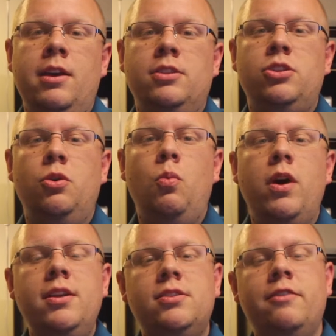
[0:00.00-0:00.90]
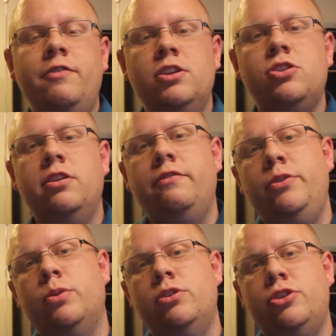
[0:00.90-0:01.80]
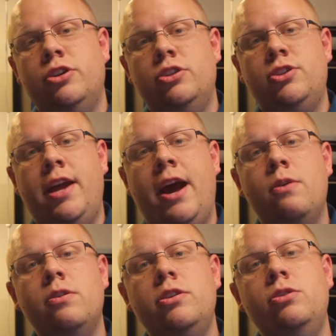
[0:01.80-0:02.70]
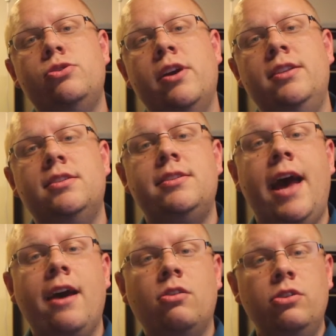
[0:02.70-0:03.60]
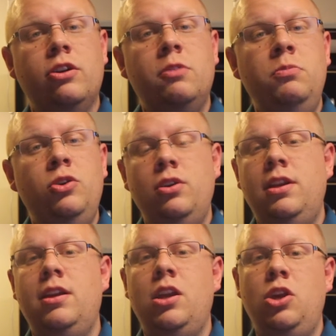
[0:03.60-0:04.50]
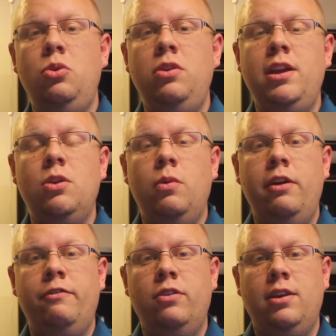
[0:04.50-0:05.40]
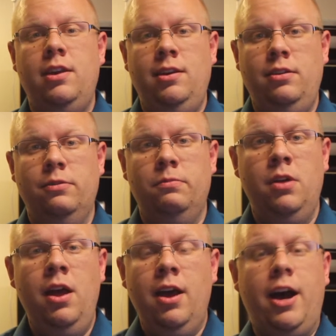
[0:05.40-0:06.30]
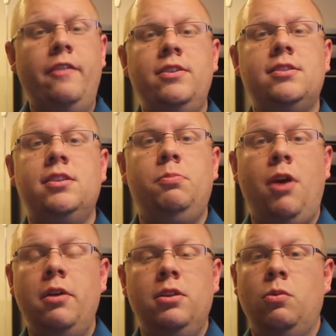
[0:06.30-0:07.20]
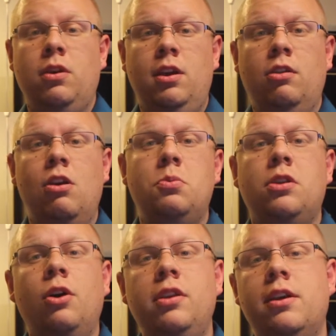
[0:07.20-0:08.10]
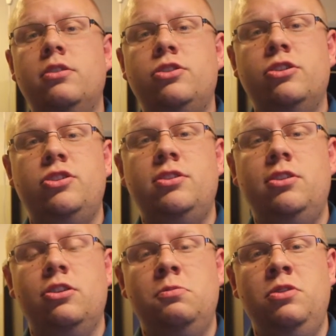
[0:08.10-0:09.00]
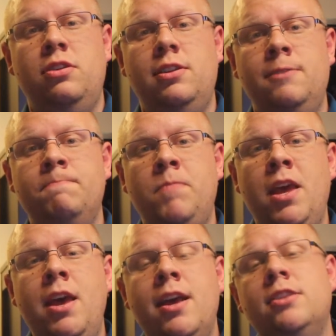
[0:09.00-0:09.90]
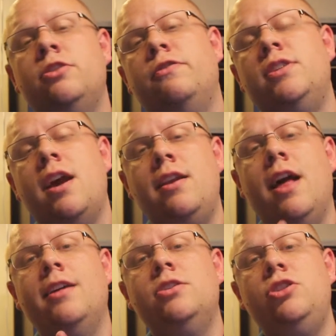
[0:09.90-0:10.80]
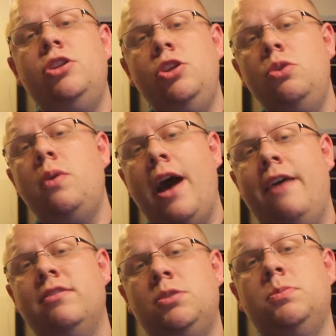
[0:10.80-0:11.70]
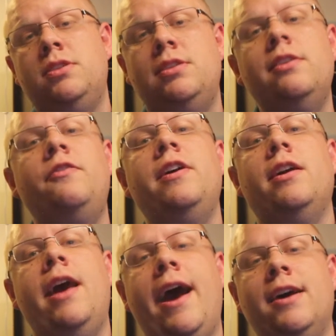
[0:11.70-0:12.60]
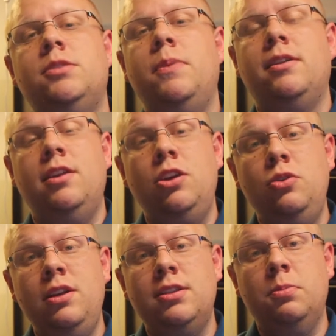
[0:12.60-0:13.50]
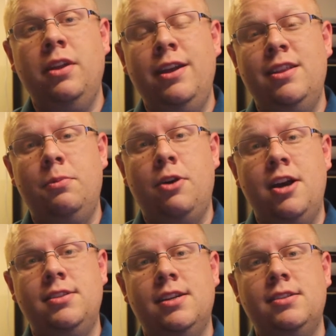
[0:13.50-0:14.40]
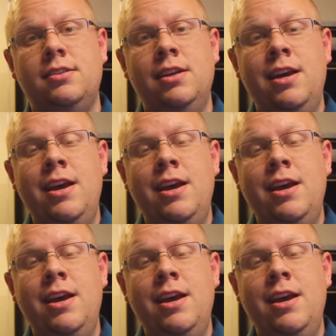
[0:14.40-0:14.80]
And so what is the vision of your church, and how are you trying to tackle your community in a unique way for the kingdom? Obviously, probably working along with all the other churches in your community. And so for technology, you have a specific aspect that you need to play in that process.